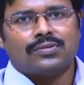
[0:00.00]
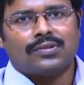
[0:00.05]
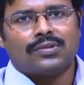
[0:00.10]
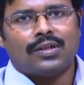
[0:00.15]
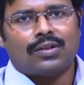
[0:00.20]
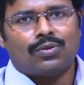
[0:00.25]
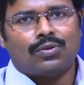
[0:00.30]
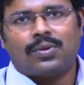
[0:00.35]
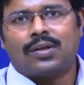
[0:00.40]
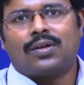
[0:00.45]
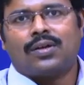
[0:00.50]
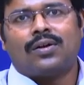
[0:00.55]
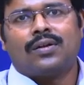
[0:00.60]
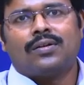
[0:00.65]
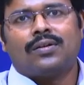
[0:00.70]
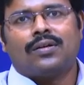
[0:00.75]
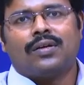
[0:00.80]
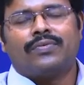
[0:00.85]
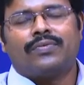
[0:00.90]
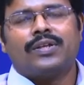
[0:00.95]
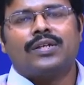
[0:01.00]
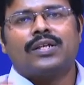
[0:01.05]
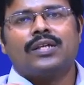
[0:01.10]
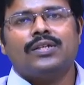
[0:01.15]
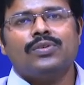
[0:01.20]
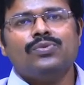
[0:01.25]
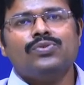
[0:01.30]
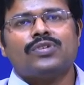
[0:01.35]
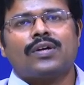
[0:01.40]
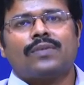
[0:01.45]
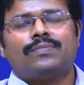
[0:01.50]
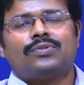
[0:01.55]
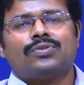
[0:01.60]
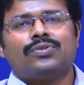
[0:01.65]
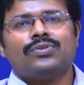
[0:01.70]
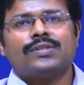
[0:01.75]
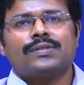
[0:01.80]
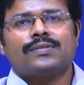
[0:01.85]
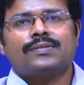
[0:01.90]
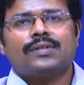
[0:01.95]
the overall everyday use of
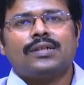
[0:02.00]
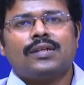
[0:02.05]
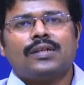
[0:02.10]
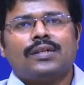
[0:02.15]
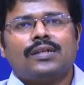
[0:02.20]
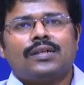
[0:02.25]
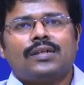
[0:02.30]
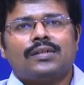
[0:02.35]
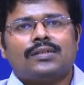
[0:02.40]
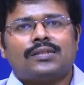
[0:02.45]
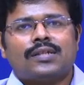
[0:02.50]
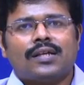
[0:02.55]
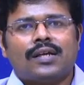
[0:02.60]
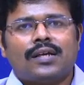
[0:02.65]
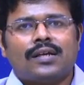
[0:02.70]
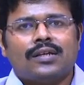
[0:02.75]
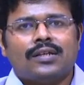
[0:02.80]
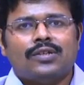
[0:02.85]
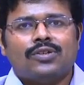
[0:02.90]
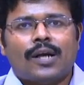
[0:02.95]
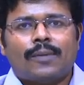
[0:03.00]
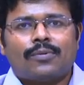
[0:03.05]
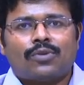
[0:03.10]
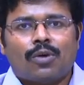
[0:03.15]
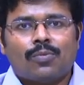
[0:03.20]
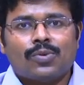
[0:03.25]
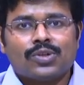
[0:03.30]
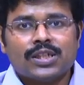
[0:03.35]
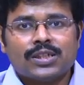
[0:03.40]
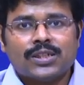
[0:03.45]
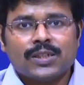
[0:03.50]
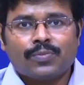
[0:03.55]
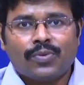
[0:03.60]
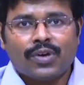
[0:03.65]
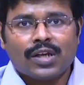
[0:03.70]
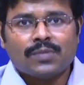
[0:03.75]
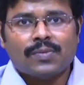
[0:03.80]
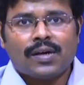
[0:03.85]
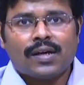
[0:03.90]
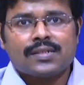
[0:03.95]
those. Say you have commodity
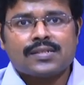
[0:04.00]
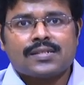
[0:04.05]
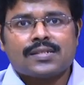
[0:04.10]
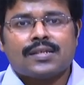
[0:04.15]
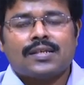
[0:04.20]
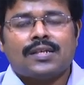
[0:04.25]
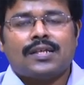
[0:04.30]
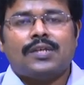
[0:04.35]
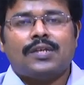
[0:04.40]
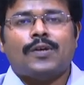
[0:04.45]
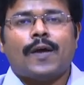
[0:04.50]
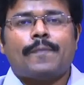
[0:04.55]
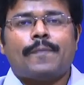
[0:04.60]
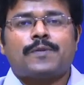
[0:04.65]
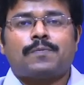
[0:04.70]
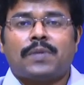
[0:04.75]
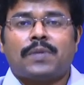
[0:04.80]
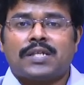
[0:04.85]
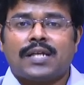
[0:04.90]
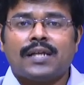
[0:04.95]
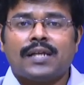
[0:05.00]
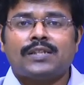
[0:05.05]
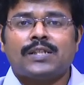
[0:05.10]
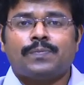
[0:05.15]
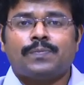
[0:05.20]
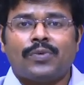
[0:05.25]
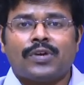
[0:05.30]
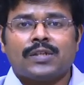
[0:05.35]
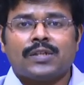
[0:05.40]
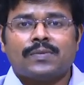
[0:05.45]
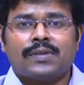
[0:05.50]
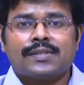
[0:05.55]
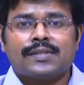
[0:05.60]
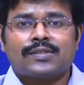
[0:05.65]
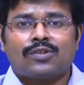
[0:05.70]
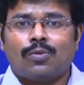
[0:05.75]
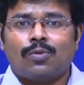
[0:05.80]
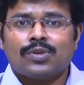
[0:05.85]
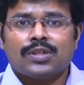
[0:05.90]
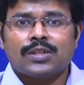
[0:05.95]
polymers, you have specialty polymers.
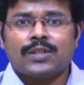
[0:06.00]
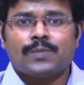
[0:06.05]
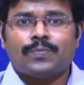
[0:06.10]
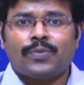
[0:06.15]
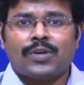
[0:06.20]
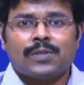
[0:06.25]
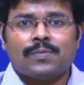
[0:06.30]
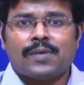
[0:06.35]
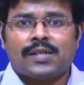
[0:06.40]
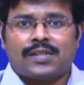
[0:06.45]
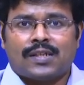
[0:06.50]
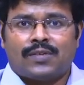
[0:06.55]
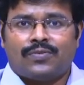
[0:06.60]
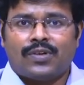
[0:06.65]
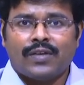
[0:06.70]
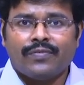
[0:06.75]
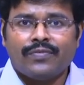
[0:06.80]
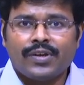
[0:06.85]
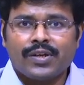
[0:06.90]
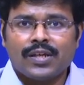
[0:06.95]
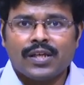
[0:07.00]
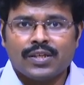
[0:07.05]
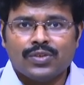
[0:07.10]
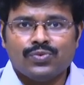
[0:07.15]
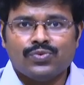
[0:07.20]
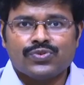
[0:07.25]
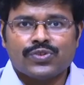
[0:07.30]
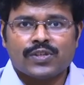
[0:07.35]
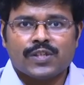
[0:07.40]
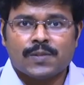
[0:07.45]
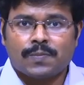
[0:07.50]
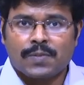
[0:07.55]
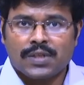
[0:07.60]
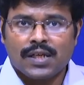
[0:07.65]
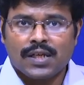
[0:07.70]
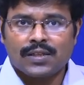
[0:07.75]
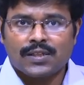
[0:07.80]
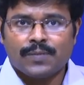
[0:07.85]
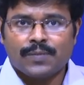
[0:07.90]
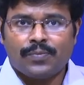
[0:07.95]
Commodity polymers are for everyday use,
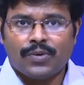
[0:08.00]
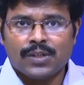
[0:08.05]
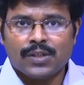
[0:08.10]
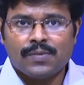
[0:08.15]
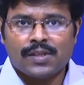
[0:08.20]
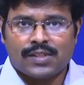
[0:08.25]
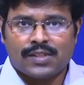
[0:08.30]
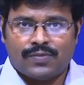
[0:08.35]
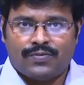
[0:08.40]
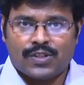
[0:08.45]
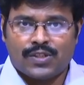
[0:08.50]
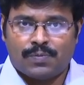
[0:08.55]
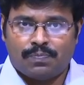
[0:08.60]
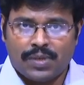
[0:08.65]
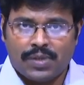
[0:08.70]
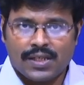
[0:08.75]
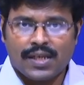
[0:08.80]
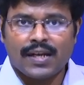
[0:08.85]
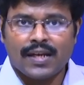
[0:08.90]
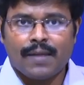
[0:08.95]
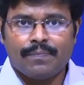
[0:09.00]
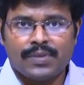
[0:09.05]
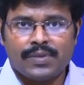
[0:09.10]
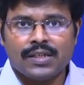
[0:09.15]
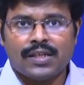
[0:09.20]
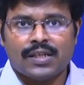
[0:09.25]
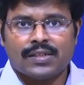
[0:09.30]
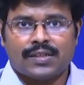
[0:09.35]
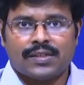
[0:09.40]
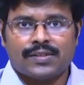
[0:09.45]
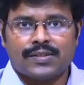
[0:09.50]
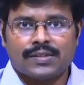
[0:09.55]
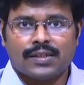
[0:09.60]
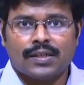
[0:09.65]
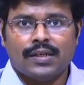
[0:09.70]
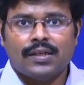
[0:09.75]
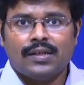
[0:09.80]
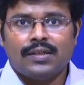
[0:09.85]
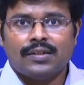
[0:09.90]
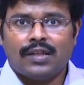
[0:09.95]
specialty polymers are for special applications.
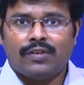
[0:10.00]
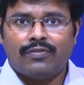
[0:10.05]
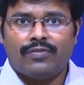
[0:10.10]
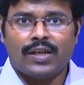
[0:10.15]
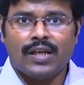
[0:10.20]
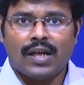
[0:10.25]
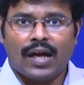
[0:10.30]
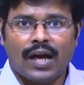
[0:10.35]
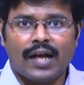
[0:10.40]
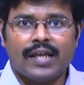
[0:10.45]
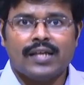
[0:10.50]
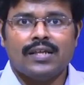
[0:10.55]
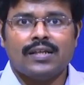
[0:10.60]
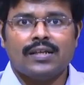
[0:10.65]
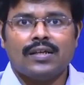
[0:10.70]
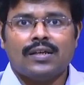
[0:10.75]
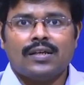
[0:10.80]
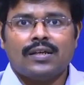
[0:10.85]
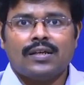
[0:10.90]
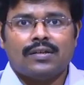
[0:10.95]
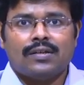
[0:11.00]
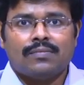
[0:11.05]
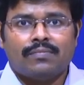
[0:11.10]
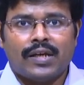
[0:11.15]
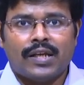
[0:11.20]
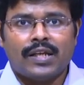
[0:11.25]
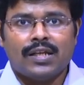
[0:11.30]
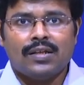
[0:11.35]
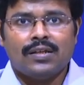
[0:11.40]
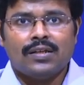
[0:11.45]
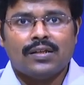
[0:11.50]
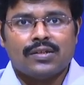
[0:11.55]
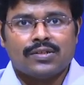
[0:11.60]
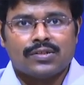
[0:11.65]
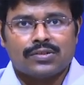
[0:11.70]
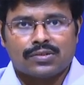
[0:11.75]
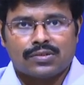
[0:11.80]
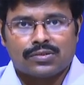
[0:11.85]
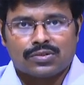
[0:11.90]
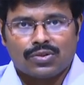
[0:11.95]
They have very high, very
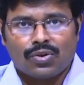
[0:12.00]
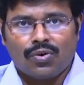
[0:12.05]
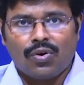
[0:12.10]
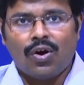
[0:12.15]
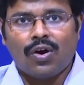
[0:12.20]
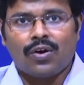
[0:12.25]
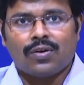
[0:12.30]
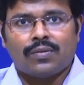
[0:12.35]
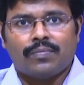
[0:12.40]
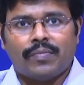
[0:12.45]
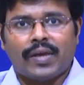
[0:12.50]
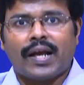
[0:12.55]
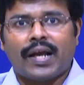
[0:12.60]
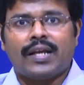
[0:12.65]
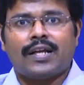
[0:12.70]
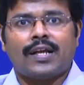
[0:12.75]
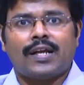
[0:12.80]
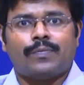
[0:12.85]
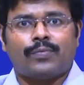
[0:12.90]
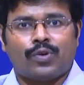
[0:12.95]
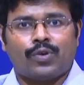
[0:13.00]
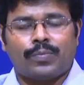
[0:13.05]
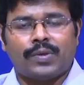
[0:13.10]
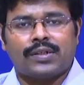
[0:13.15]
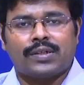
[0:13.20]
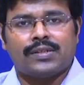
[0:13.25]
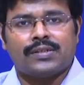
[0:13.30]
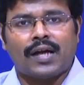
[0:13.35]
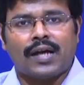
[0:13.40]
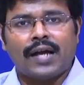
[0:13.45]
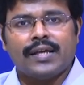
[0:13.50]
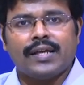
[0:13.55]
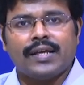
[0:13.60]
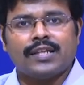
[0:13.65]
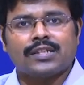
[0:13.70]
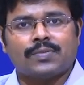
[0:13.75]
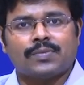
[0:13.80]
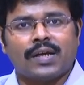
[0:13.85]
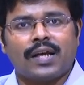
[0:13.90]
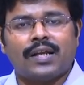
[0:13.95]
strong mechanical properties, high
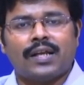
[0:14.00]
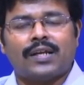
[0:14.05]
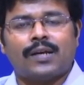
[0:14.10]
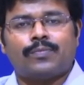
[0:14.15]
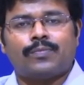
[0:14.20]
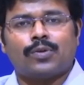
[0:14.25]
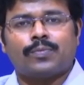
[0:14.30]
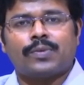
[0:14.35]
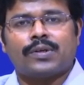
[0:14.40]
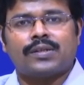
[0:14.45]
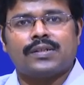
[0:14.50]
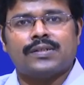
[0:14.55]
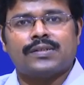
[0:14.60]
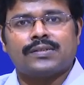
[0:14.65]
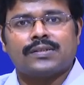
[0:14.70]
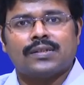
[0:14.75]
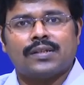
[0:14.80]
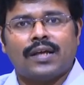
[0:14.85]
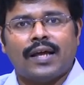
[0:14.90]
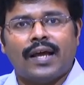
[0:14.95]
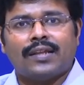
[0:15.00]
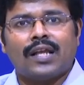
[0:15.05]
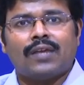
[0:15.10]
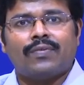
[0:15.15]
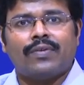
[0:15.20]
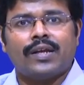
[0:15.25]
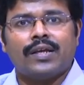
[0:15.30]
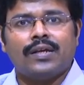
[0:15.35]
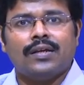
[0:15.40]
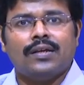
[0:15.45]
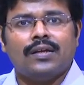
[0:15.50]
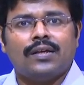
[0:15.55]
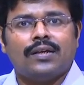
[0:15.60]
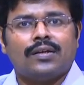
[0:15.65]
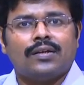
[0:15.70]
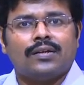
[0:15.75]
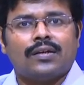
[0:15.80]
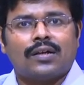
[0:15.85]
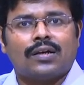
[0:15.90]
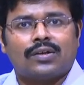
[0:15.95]
end mechanical properties, and they are very
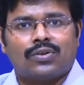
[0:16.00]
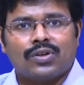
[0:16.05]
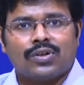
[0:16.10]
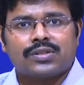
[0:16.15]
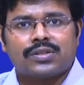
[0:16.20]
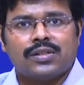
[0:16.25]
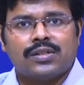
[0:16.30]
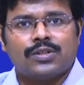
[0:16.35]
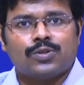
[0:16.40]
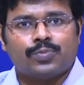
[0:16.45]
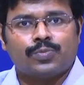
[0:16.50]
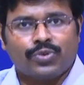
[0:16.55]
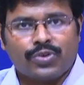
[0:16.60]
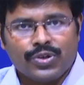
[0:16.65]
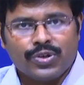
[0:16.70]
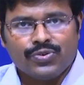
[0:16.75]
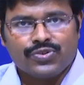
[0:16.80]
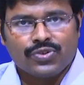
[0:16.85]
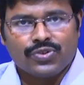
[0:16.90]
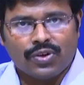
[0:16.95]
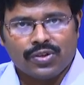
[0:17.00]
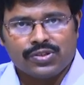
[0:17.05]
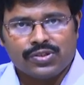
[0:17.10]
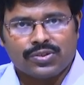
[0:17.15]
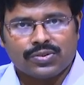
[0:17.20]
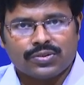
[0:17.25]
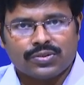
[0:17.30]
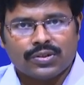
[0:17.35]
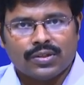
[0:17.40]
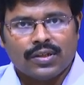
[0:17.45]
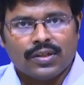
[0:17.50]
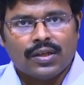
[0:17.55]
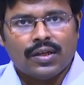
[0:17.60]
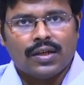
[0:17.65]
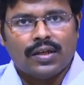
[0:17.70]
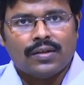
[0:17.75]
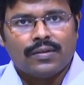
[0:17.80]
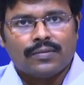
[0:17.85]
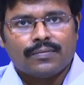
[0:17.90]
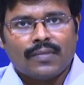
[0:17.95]
costly to produce also.
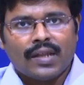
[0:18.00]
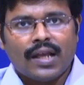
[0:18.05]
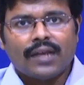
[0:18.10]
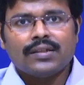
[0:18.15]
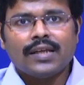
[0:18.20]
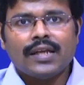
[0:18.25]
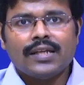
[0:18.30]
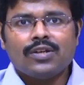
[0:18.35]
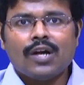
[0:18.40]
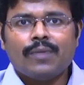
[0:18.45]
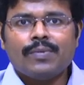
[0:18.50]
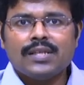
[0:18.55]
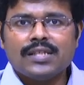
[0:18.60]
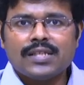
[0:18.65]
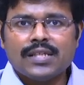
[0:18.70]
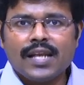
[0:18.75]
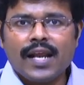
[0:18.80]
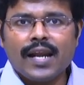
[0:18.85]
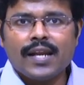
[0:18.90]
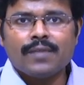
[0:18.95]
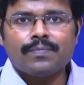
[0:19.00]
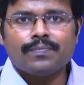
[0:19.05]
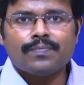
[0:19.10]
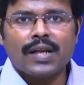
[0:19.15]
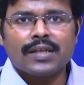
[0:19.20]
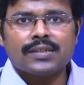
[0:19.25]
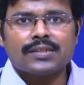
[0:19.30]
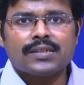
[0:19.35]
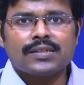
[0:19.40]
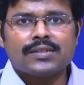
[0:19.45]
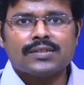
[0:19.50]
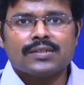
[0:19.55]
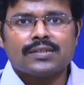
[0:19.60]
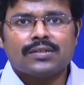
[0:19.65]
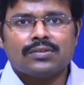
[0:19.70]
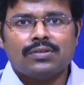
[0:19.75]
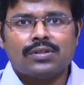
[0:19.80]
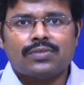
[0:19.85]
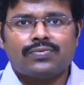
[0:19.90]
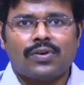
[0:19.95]
And then you have engineering plastics
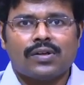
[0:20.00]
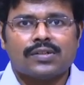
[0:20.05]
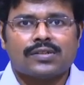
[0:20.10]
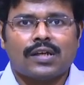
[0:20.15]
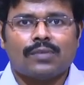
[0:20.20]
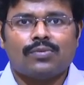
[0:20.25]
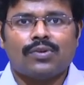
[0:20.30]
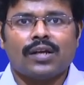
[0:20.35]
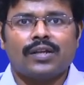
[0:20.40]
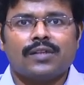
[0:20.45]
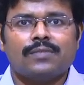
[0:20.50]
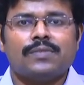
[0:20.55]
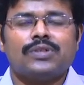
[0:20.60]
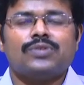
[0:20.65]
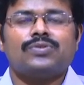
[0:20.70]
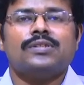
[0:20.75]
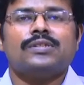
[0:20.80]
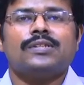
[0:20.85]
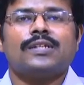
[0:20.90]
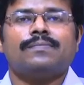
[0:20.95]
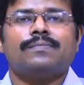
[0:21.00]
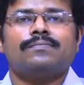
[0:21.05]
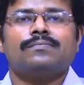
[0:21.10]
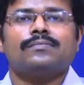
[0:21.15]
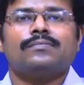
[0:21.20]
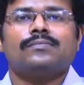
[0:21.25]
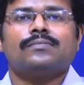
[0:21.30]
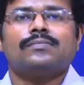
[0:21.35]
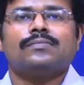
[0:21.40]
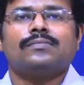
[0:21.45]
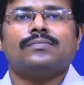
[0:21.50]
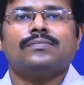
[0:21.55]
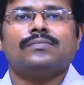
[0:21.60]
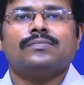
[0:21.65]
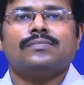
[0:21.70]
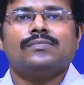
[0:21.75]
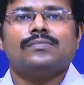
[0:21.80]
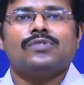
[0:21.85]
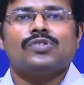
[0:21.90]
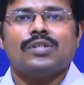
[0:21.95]
which fall somewhere in between them.
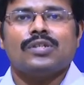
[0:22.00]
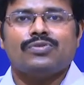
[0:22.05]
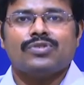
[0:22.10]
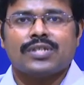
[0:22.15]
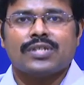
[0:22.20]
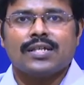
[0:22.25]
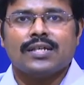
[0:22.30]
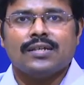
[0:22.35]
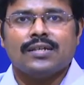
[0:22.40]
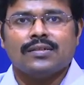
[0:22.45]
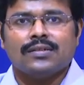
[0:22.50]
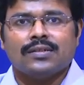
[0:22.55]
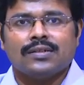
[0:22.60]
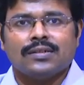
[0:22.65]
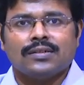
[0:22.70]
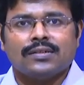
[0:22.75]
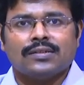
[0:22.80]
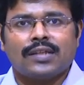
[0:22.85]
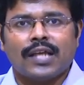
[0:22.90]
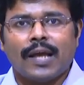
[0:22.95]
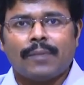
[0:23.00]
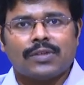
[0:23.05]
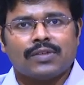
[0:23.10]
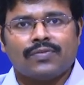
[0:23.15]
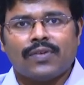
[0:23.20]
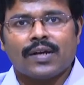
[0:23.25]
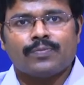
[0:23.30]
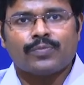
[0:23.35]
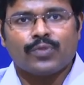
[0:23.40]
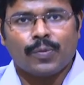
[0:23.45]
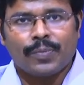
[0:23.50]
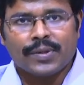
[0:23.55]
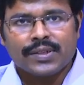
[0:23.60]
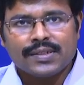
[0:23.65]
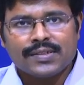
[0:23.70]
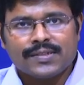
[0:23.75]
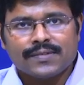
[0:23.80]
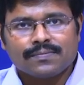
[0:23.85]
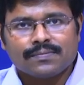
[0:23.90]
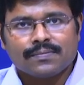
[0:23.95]
So, you see they have different
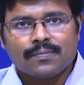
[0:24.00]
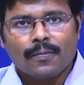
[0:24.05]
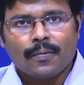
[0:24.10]
properties.